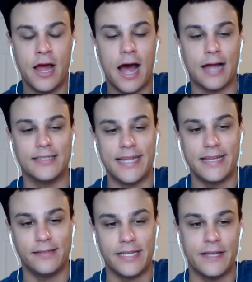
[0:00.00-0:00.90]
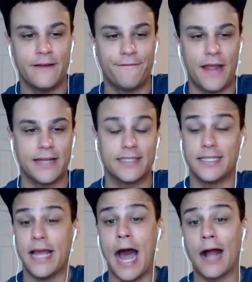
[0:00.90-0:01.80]
on daily
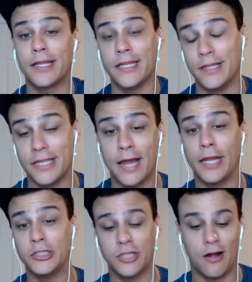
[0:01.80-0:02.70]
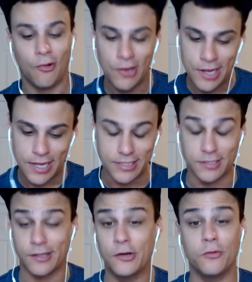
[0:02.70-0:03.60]
fantasy hockey. And the NHL has
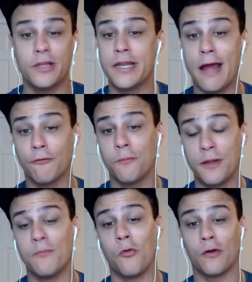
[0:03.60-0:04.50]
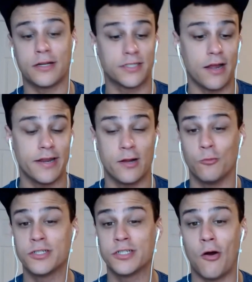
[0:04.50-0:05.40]
literally never been more exciting,
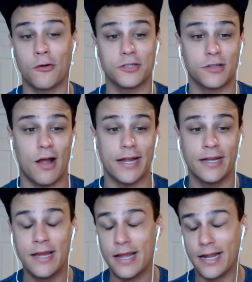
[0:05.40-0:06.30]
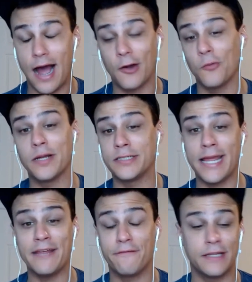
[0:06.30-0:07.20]
with stars like Connor
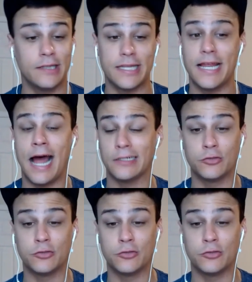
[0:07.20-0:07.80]
McDavid, Leon